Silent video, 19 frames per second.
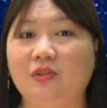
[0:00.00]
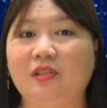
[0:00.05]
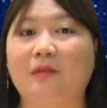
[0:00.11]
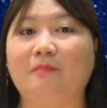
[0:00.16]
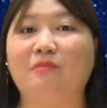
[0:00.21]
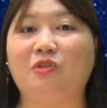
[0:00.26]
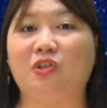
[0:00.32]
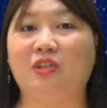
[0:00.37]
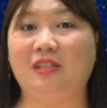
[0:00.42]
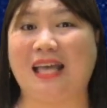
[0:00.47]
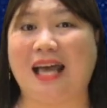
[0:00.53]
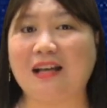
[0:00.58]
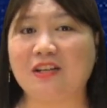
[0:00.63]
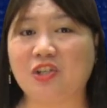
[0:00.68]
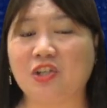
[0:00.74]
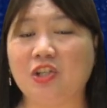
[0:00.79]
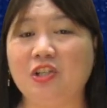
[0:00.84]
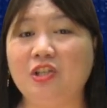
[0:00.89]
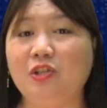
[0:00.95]
to
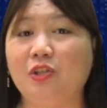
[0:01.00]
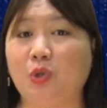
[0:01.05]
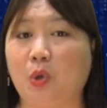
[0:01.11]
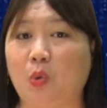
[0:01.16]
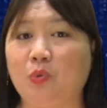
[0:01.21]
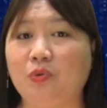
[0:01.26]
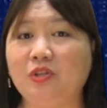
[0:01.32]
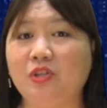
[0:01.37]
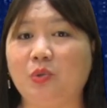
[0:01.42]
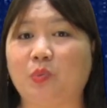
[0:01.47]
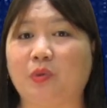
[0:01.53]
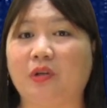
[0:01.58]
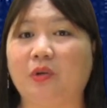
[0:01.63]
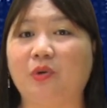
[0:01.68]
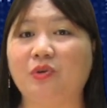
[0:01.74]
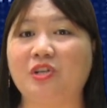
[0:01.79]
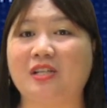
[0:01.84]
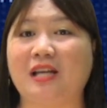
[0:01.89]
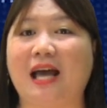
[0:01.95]
subduction zones
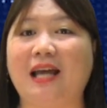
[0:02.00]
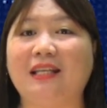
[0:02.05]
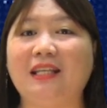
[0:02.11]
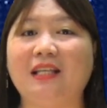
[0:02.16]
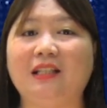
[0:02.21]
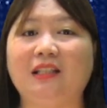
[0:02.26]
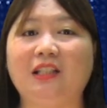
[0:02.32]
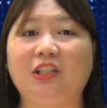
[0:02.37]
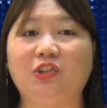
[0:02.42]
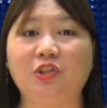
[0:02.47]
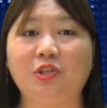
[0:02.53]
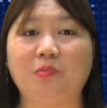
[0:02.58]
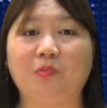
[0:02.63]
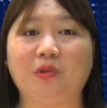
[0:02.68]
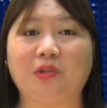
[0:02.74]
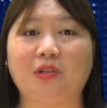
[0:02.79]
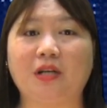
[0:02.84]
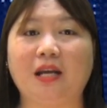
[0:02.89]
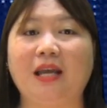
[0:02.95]
where oceanic
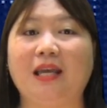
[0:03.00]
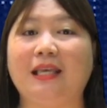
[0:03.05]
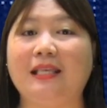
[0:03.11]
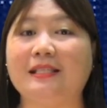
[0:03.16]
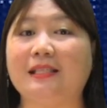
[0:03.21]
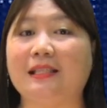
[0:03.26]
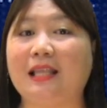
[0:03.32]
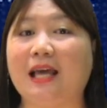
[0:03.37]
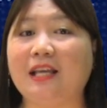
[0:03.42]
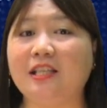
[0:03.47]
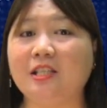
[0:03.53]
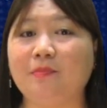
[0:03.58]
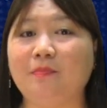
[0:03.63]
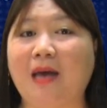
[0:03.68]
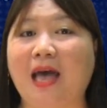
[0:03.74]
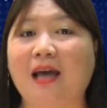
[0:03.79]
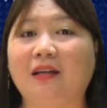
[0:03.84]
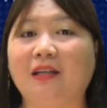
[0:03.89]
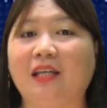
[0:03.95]
lithosphere slides
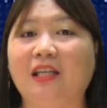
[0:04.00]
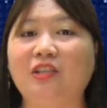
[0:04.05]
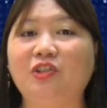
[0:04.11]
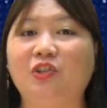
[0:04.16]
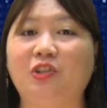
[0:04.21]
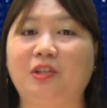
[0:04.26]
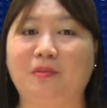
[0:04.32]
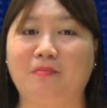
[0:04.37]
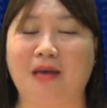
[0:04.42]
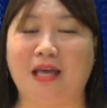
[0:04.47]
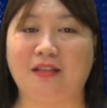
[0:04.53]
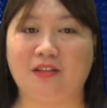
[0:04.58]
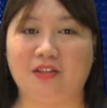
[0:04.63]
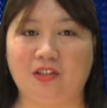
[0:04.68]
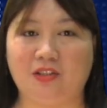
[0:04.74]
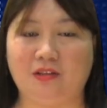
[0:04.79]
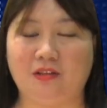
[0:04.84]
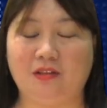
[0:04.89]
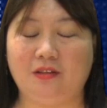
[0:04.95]
back into the
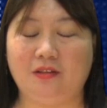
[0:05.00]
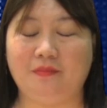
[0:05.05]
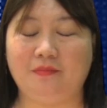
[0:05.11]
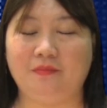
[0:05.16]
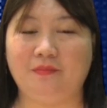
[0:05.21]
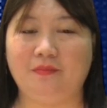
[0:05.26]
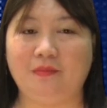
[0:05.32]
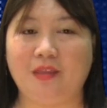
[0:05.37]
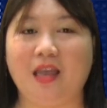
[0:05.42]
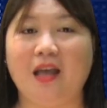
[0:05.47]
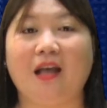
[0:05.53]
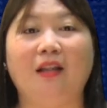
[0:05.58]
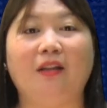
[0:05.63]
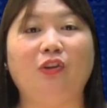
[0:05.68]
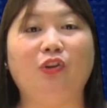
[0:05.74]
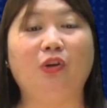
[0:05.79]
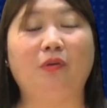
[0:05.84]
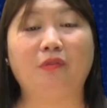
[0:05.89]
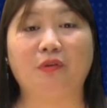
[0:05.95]
mantle.
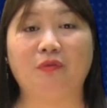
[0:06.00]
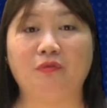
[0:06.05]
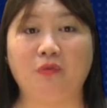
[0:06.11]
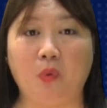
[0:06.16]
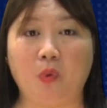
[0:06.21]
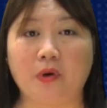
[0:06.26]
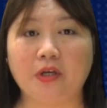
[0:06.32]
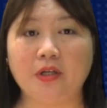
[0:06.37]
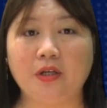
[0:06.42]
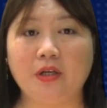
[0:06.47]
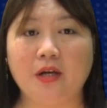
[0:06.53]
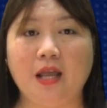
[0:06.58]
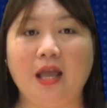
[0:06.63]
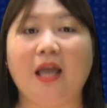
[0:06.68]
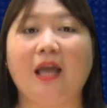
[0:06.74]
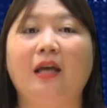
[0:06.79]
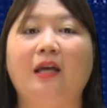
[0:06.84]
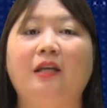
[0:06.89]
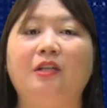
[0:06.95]
4.
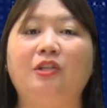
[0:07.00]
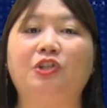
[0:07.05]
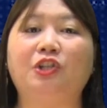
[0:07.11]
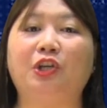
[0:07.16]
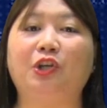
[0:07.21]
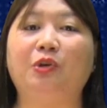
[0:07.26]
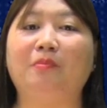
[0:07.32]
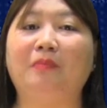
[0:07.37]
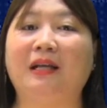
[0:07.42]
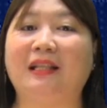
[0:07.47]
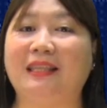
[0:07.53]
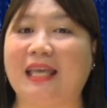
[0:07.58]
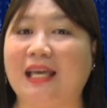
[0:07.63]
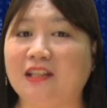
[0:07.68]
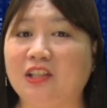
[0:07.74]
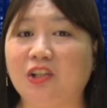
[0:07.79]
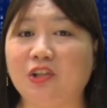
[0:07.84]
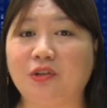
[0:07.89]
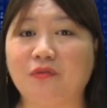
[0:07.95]

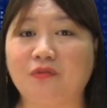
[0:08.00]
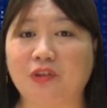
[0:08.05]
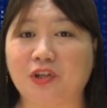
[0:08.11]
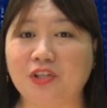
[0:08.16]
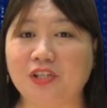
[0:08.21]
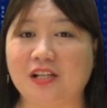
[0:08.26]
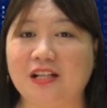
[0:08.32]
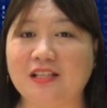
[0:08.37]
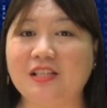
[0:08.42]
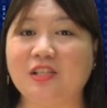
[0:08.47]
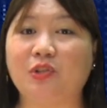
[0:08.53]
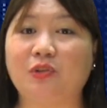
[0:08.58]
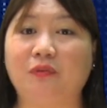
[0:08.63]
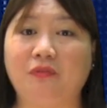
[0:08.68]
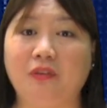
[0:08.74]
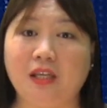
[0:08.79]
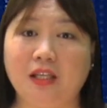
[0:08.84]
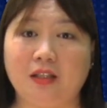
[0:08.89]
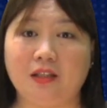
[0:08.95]
Geomagnetic reversals
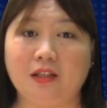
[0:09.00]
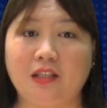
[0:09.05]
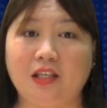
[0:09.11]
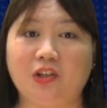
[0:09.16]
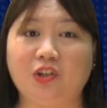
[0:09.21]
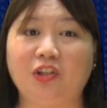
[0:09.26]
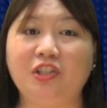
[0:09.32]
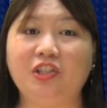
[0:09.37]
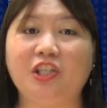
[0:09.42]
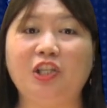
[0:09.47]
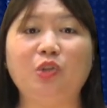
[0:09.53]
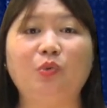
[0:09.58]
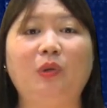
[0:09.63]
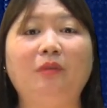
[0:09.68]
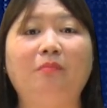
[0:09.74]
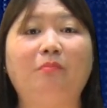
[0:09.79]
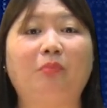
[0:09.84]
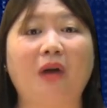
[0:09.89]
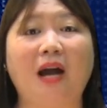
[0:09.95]
reveal the
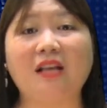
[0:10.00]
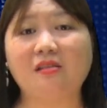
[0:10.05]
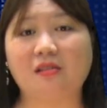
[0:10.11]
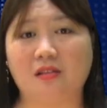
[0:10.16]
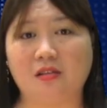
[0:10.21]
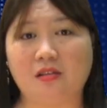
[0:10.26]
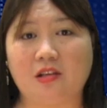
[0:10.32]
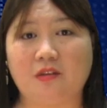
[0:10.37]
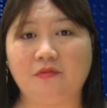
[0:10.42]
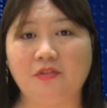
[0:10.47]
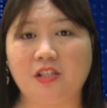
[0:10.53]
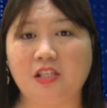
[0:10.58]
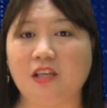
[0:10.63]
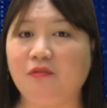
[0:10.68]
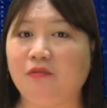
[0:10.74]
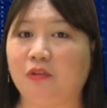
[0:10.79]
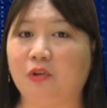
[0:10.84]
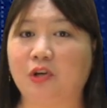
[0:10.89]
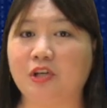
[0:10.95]
continual process of
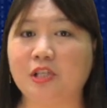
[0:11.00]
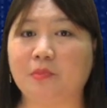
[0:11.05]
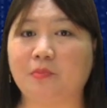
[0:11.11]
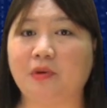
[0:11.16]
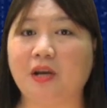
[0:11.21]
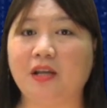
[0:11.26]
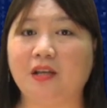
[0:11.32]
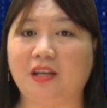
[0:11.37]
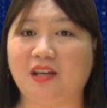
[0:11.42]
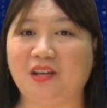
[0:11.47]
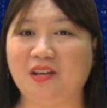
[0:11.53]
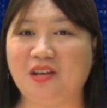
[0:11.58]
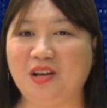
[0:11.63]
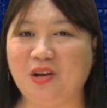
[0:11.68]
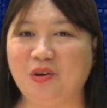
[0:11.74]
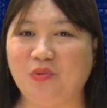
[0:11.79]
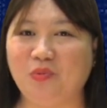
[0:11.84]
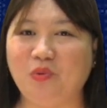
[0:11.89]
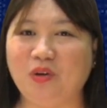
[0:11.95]
seafloor spreading,
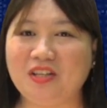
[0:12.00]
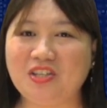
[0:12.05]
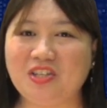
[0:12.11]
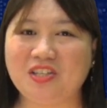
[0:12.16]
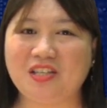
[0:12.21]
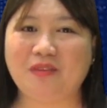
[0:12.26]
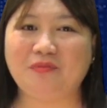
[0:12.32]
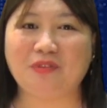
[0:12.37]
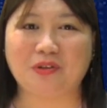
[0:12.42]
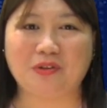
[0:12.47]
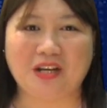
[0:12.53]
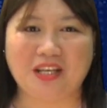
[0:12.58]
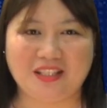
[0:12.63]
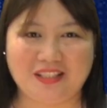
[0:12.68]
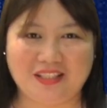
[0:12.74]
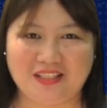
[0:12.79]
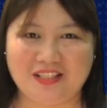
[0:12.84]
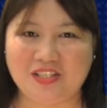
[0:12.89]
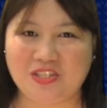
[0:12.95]
which
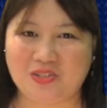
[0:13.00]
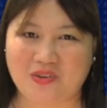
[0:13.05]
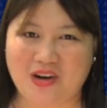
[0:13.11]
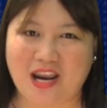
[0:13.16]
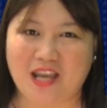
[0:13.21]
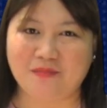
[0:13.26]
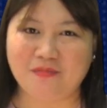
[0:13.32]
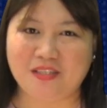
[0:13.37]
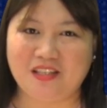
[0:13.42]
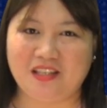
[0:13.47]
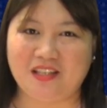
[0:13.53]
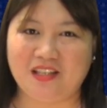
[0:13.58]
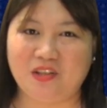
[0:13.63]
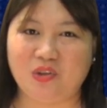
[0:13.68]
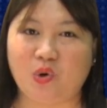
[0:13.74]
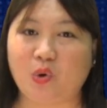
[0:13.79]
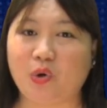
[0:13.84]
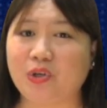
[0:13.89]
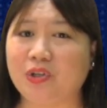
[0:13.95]
separated the stripes in
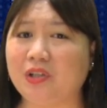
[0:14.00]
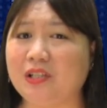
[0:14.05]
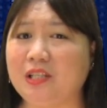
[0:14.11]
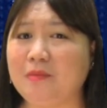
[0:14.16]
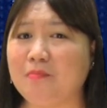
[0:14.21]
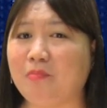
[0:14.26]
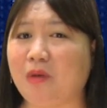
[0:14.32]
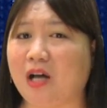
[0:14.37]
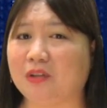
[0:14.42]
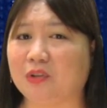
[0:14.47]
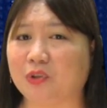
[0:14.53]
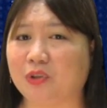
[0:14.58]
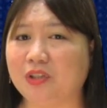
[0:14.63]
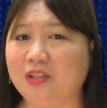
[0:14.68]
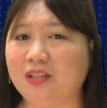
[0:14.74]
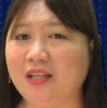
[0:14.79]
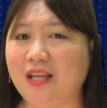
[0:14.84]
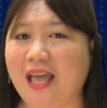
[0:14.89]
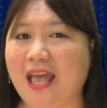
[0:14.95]
an orderly
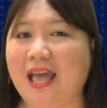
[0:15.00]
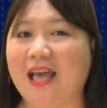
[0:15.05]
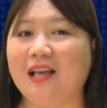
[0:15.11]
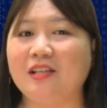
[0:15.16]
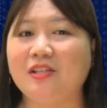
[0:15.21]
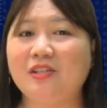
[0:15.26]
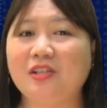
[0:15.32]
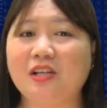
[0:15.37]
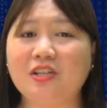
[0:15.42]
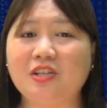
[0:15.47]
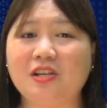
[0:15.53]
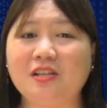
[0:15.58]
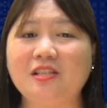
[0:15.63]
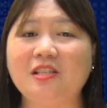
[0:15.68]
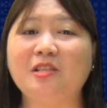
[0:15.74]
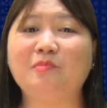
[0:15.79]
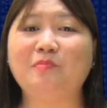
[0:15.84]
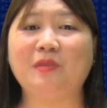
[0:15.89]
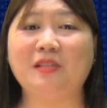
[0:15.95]
pattern, such as
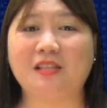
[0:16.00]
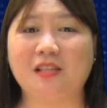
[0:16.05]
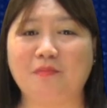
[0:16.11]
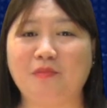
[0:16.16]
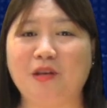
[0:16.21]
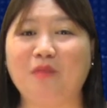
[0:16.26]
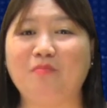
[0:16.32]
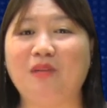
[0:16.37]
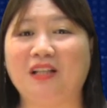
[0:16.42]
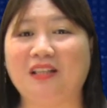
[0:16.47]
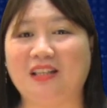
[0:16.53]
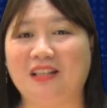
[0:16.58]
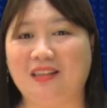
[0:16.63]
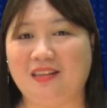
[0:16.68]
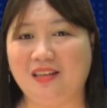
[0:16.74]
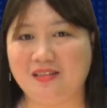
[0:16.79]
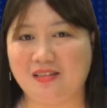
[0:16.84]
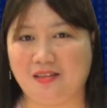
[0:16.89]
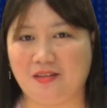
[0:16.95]
a specific
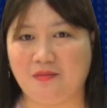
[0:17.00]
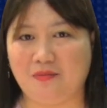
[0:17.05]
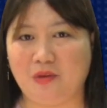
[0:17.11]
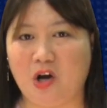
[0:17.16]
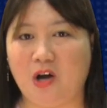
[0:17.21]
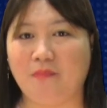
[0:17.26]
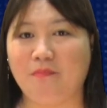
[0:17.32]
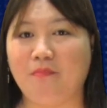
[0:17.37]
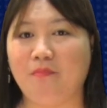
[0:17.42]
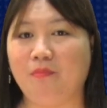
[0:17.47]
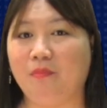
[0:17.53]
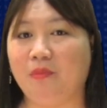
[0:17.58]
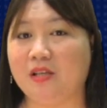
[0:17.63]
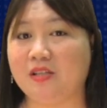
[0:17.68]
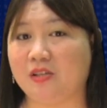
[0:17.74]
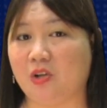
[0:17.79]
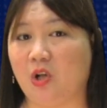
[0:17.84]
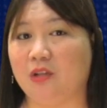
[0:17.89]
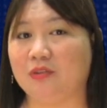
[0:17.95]
magnetism of
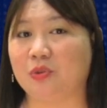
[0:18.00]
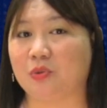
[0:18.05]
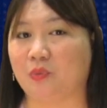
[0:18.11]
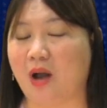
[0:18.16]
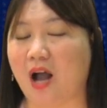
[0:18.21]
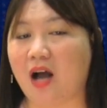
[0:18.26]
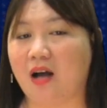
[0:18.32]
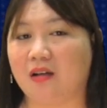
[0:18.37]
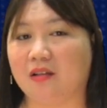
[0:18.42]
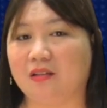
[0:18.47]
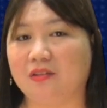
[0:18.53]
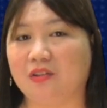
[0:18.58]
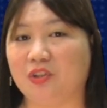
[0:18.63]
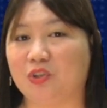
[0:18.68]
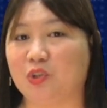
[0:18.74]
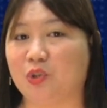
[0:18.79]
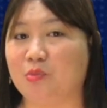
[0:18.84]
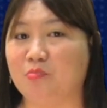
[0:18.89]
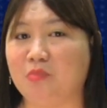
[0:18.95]
basalt rock
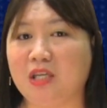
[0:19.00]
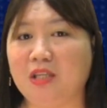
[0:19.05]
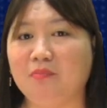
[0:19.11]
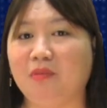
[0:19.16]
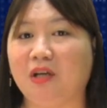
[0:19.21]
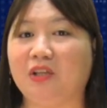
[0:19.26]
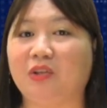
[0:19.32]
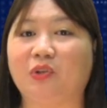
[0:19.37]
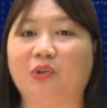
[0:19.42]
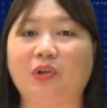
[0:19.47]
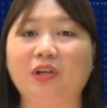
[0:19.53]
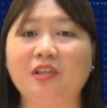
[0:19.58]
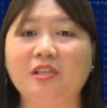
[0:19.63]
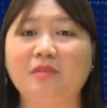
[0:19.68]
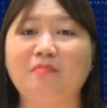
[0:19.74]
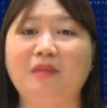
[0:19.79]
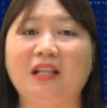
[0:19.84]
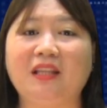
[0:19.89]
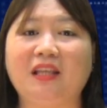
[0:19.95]
determined by the
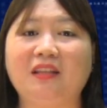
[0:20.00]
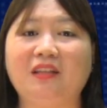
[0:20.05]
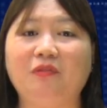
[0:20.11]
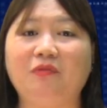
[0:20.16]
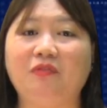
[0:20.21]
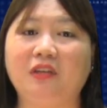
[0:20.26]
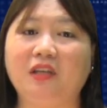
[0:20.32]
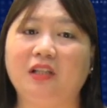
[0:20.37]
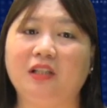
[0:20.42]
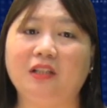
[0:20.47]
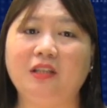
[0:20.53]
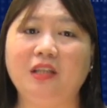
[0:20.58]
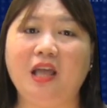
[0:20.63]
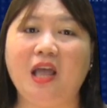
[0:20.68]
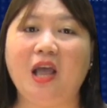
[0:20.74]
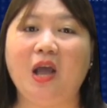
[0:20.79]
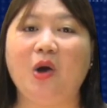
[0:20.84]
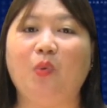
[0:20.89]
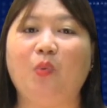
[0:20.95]
Earth's magnetic field
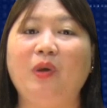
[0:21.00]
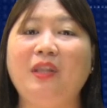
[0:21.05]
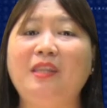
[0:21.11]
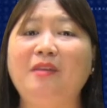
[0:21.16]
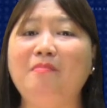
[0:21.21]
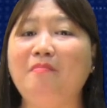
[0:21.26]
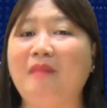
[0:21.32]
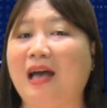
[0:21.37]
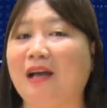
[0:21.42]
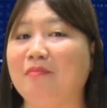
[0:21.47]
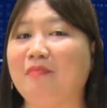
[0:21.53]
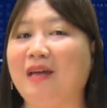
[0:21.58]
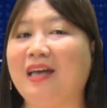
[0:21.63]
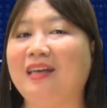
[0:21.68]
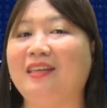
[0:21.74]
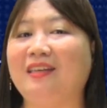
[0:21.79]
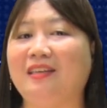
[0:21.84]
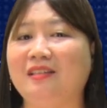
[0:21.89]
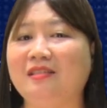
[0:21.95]
when the
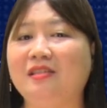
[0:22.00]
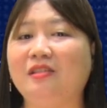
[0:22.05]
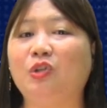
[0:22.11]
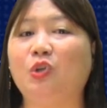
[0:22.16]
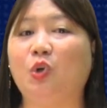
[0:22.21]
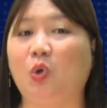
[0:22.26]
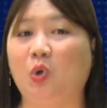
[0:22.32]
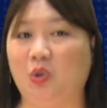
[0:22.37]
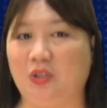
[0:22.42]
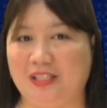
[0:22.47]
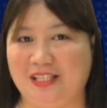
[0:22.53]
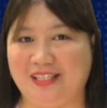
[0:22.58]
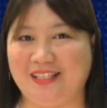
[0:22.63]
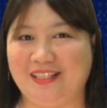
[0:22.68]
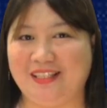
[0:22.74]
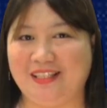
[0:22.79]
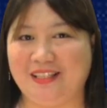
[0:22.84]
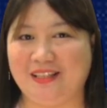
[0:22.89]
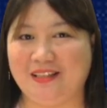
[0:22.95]
magma is cooling.